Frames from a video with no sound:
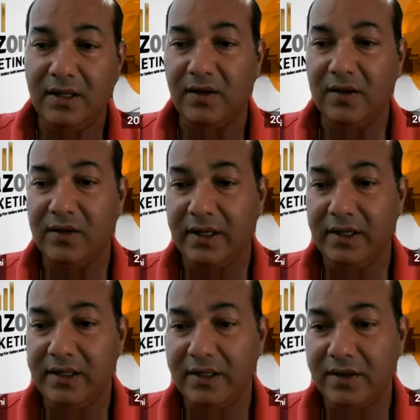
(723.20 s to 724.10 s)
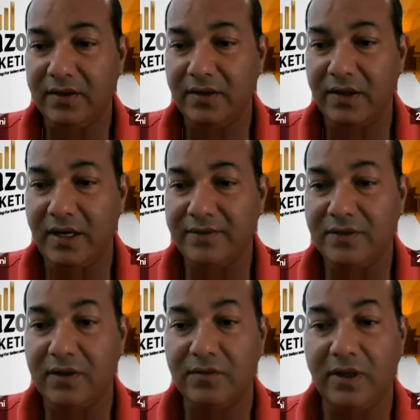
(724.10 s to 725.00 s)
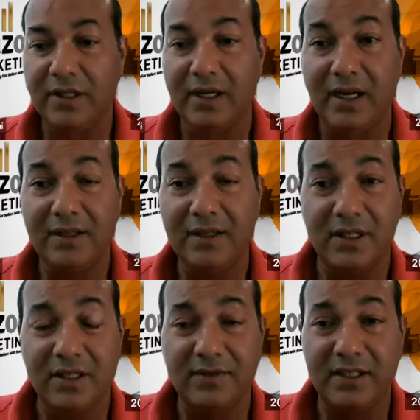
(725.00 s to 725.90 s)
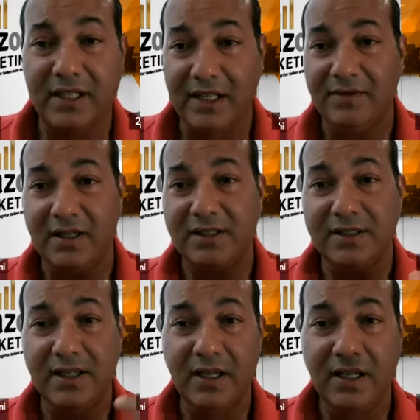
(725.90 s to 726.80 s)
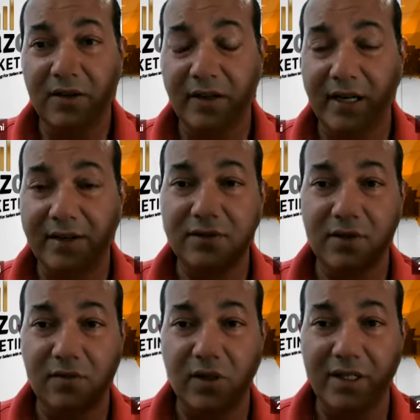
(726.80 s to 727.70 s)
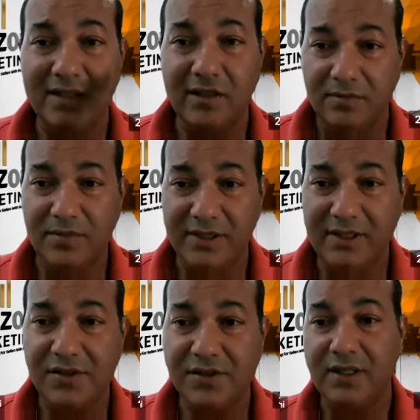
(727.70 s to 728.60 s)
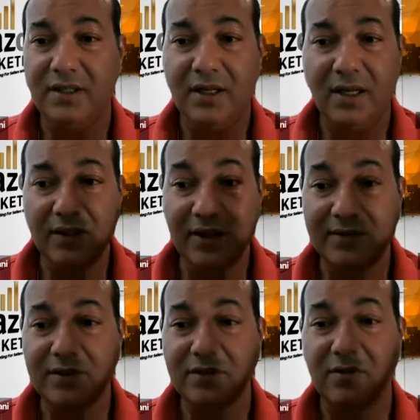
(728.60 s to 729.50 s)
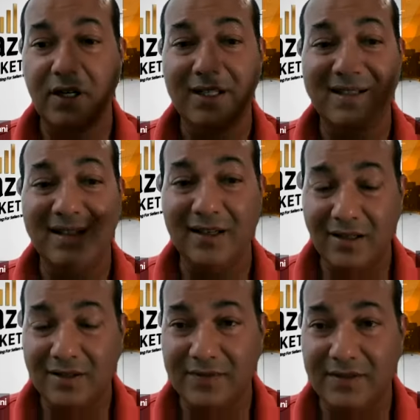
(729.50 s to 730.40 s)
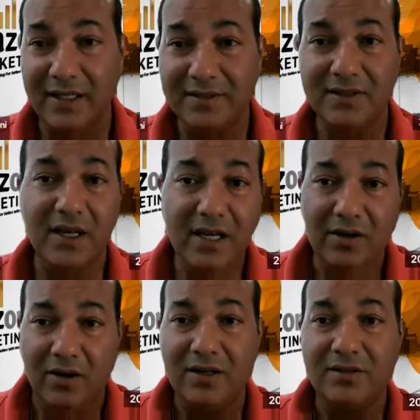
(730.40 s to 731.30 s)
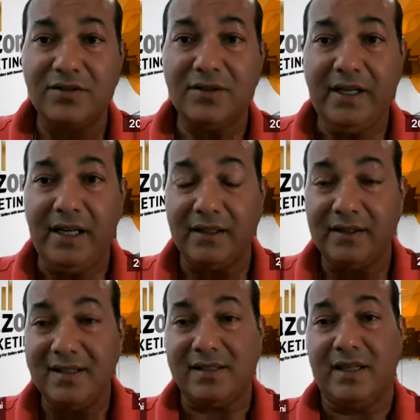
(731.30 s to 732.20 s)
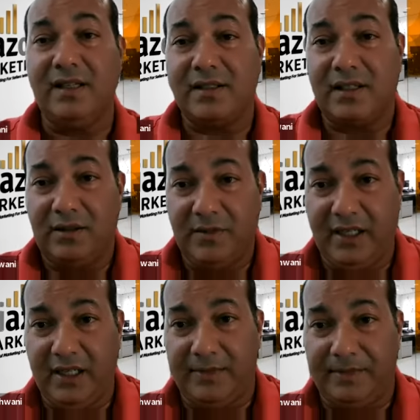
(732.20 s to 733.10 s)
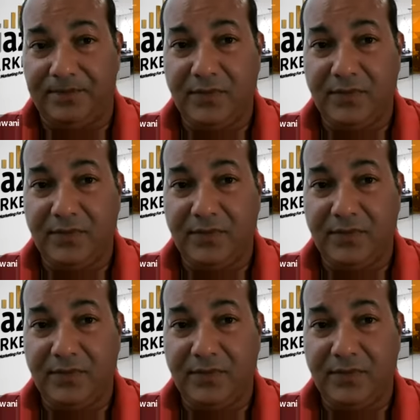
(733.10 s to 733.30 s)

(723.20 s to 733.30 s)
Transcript: Okay, you have to avoid high relevant keywords, you have to avoid competition, you have to avoid a lot of things in order to get the sales coming in.